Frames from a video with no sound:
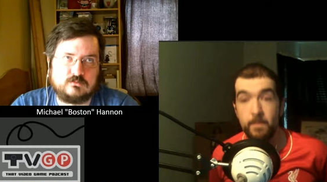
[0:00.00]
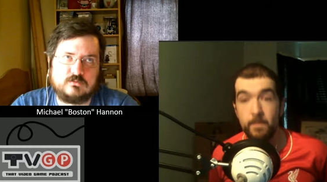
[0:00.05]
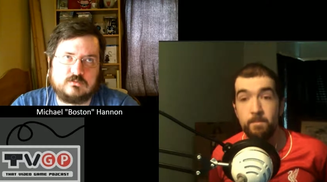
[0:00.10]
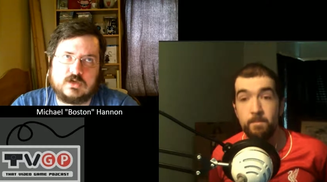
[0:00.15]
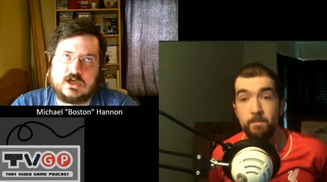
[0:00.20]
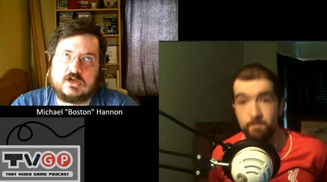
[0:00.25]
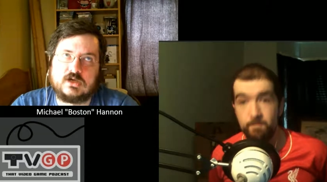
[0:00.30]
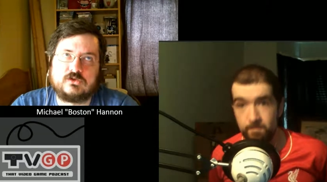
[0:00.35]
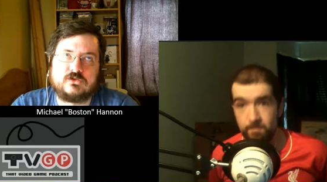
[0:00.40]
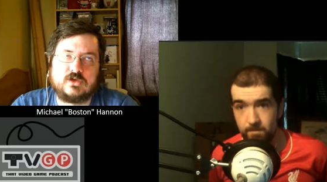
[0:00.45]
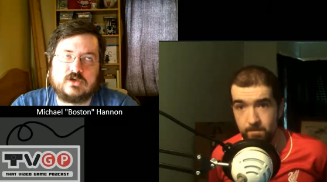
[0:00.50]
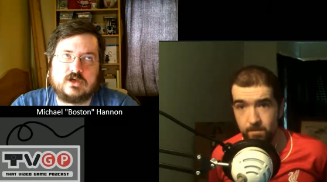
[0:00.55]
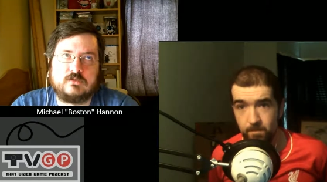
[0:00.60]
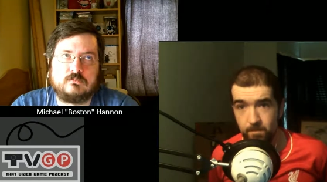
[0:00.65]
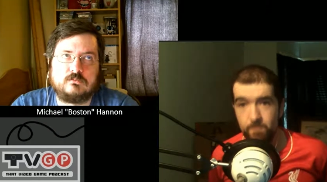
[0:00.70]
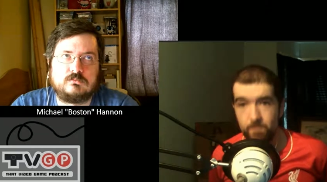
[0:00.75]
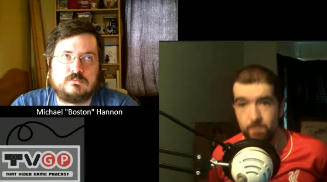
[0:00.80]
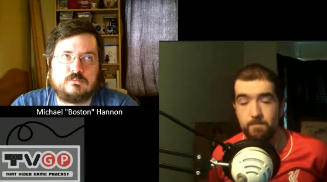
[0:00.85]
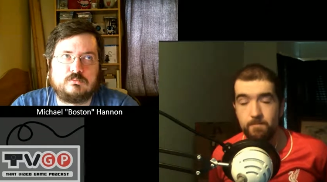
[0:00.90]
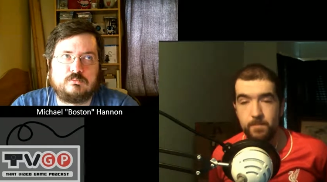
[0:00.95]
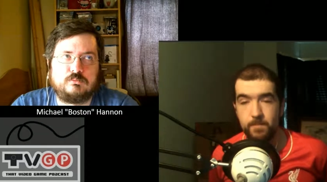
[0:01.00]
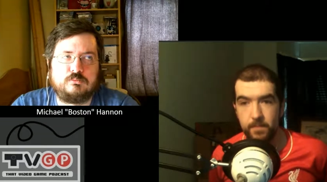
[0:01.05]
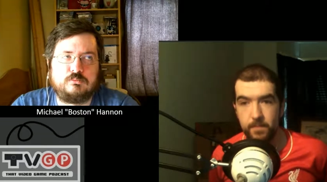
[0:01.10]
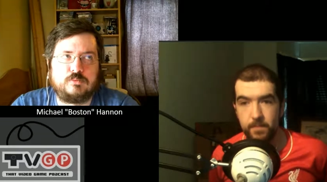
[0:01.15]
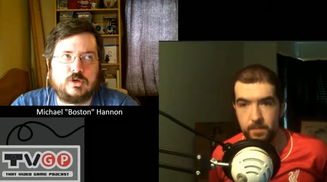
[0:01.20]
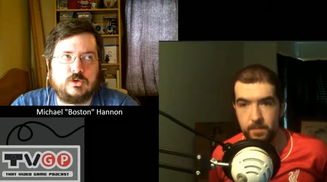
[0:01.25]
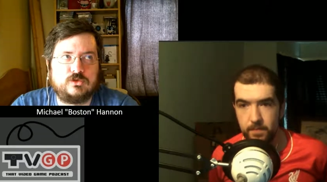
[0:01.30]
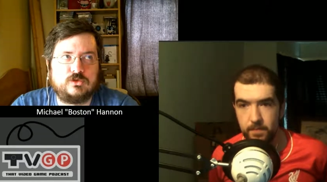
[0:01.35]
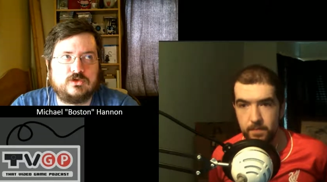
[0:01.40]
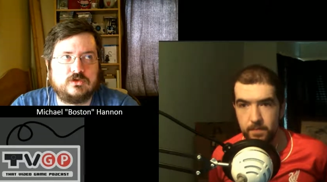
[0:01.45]
Speaker 1: I also had
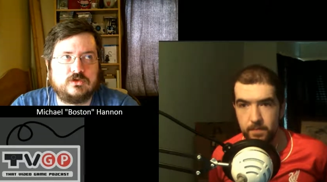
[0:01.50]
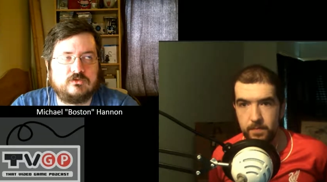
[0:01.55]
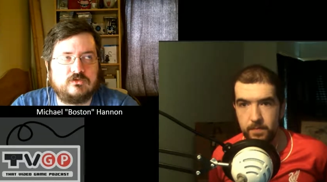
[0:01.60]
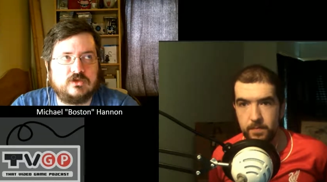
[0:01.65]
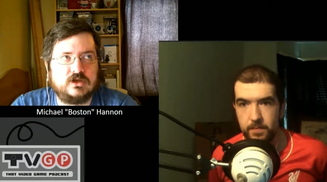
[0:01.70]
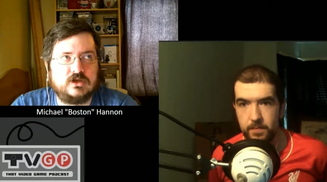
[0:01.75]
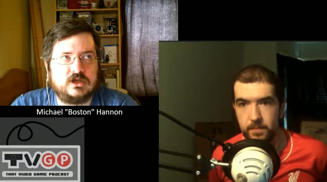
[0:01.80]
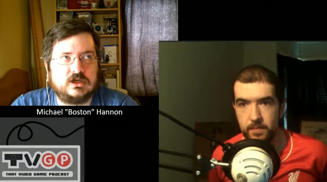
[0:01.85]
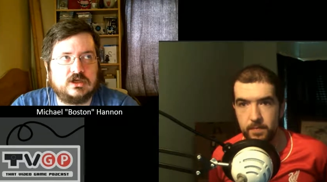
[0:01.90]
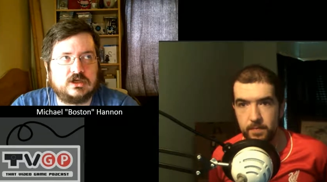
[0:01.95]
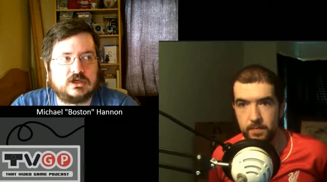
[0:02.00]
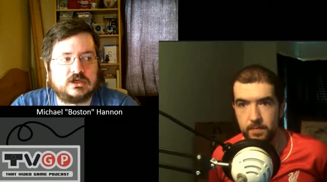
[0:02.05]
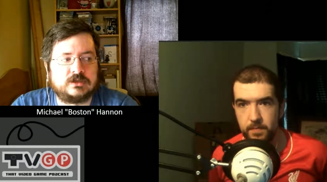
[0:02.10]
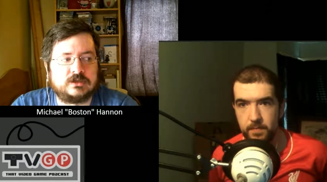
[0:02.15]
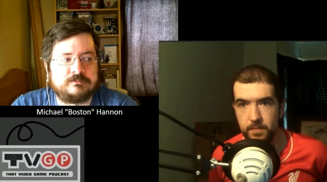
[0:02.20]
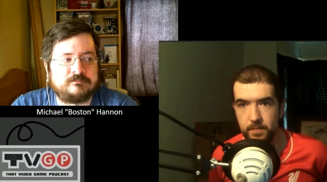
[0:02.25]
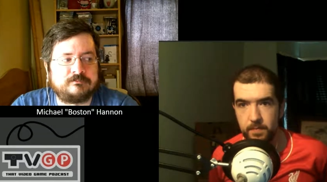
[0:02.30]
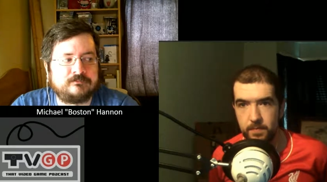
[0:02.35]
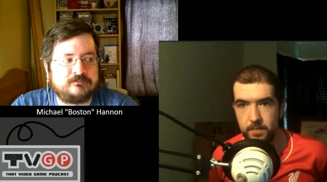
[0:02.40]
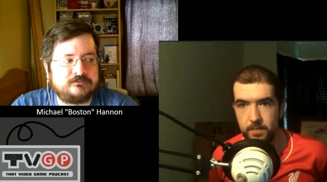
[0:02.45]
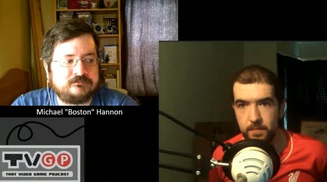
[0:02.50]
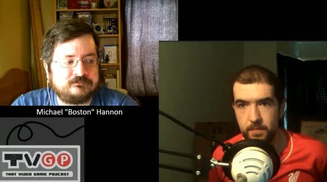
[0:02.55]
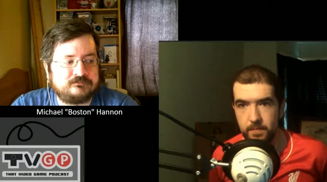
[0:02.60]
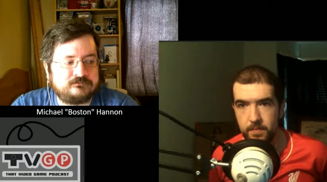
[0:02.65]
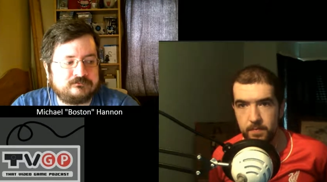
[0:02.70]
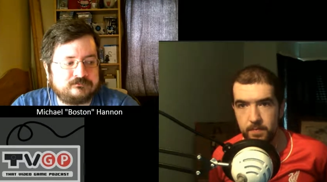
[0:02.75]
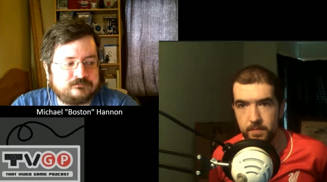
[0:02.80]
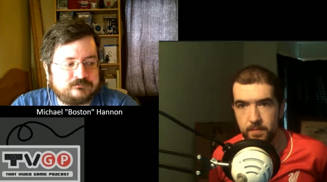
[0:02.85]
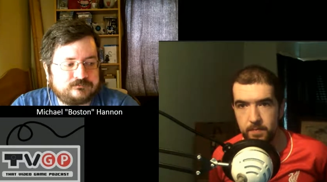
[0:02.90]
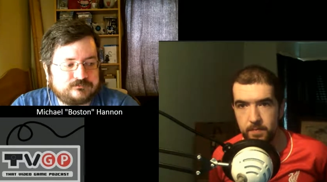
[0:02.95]
both of the um,
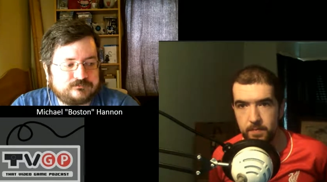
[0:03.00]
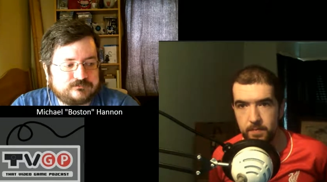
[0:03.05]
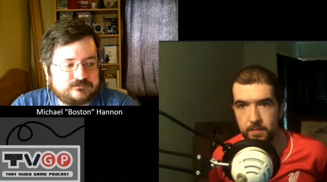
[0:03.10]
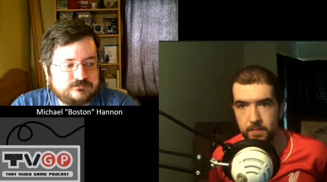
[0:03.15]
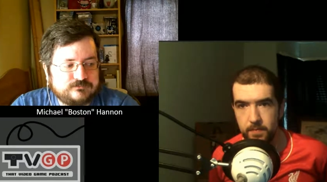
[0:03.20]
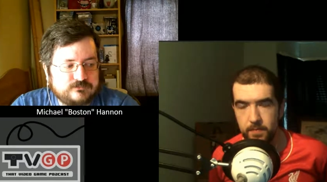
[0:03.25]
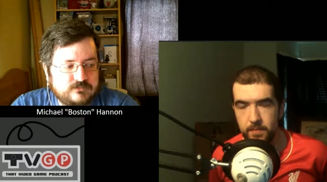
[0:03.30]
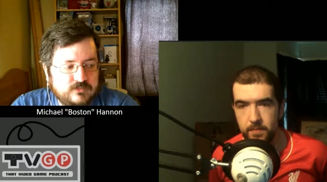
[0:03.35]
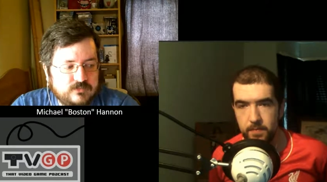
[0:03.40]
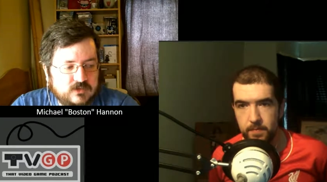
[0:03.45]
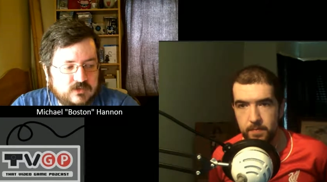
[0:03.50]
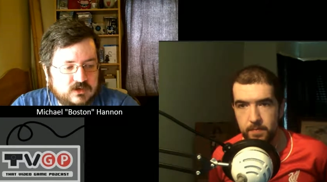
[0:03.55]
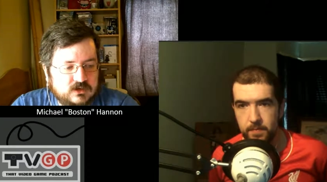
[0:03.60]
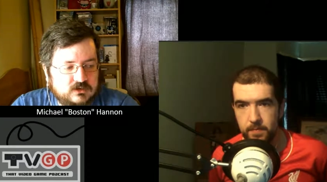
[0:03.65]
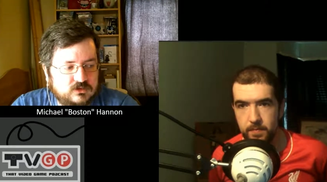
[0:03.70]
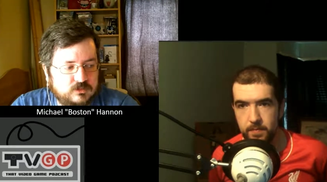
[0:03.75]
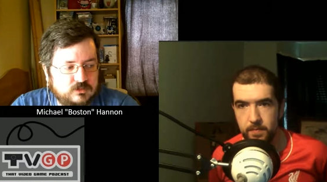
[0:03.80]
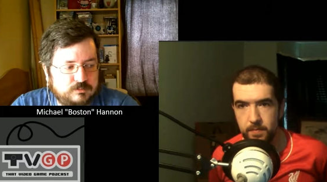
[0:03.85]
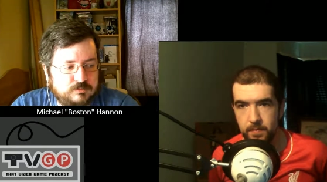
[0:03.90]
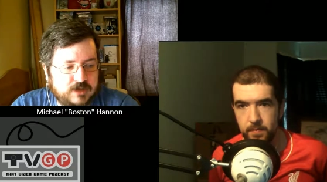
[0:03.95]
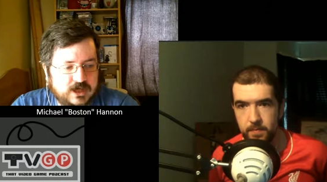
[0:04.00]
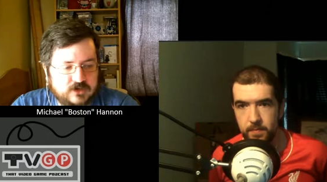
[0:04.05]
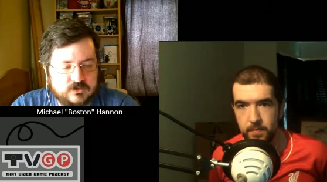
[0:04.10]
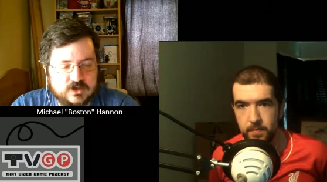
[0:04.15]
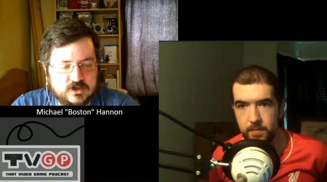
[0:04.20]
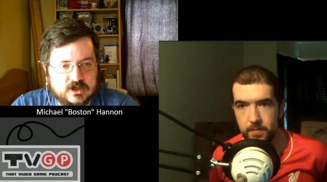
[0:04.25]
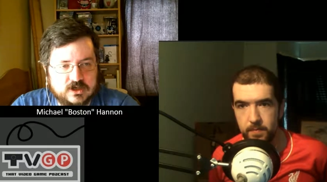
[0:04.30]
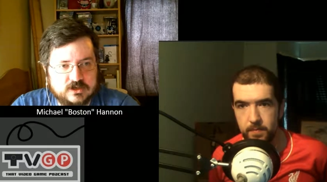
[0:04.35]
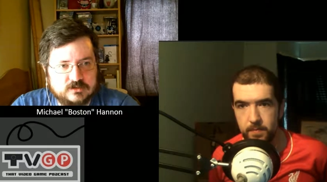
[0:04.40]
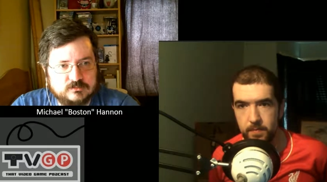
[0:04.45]
the battery
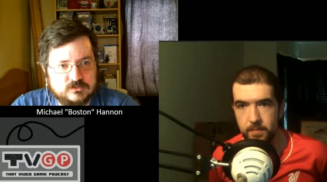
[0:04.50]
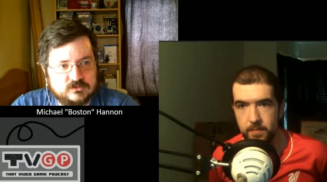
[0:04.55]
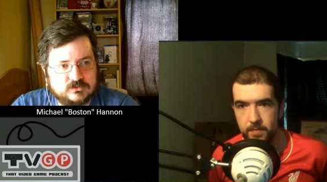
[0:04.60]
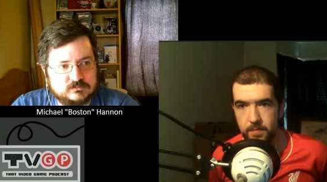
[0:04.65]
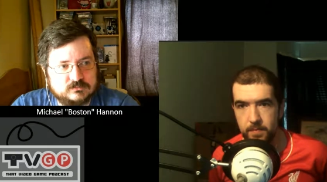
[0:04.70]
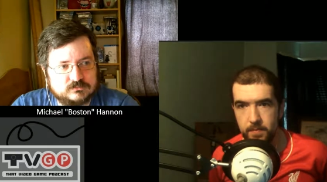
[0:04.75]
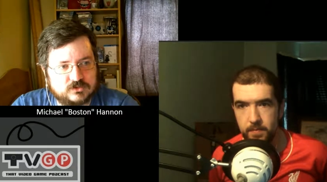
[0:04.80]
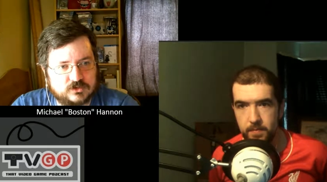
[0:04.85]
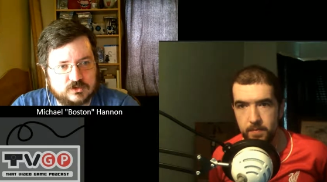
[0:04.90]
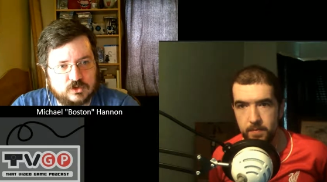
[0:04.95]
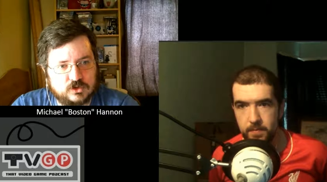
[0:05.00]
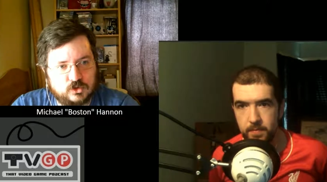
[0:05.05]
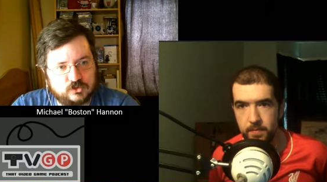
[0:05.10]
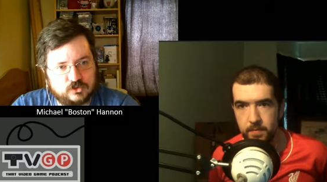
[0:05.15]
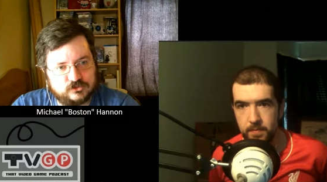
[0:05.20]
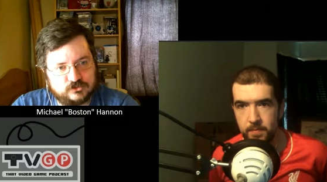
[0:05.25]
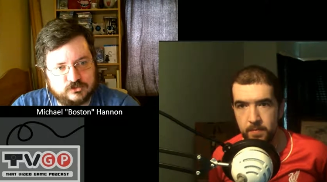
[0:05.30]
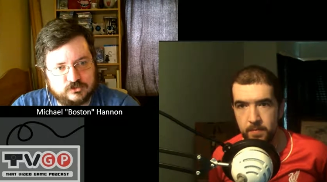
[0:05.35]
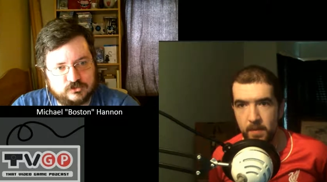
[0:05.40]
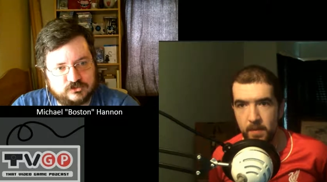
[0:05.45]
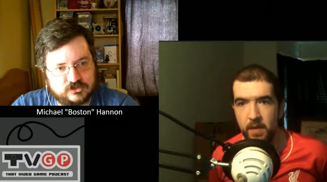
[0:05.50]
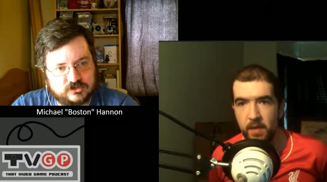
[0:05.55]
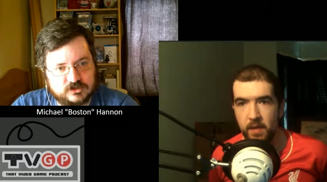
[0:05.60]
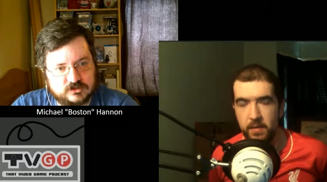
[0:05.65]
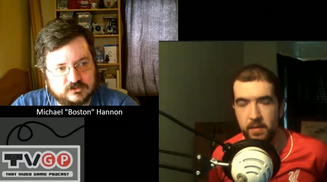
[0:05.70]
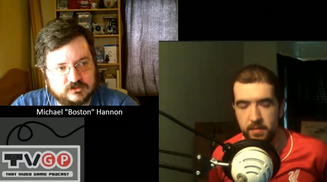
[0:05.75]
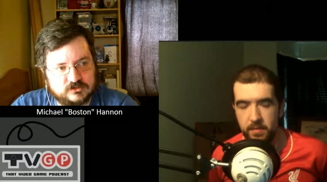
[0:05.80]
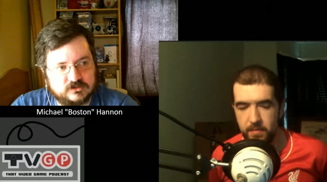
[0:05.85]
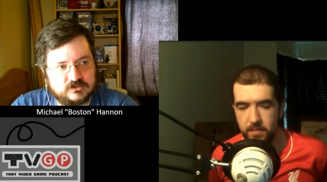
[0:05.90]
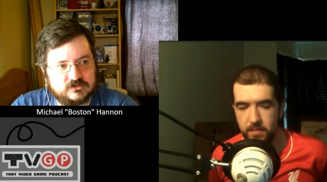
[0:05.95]
items, so I could hold two
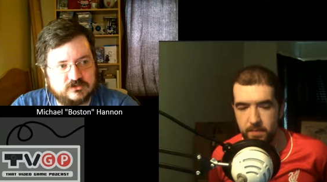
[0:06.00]
charges